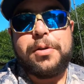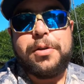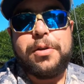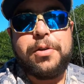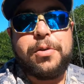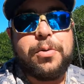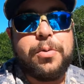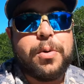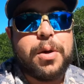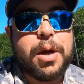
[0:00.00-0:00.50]
to
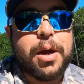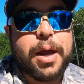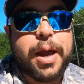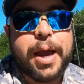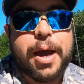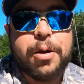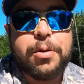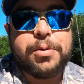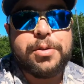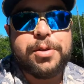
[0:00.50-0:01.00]
do a
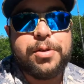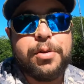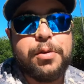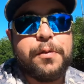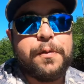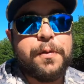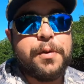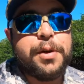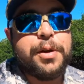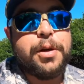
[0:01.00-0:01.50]
how-to
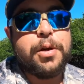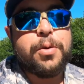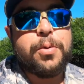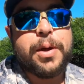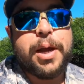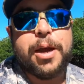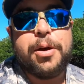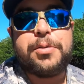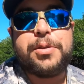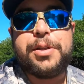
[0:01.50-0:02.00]
video
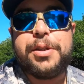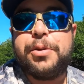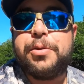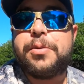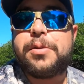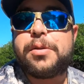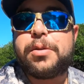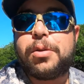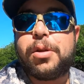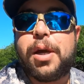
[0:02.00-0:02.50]
how to
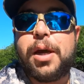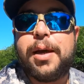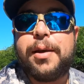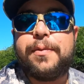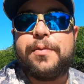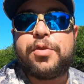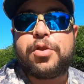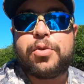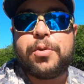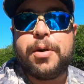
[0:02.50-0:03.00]
use
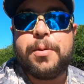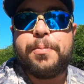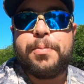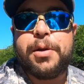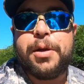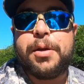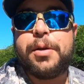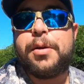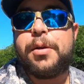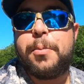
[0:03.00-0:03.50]
live shrimp
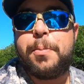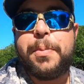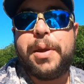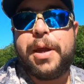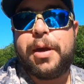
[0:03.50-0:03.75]
in the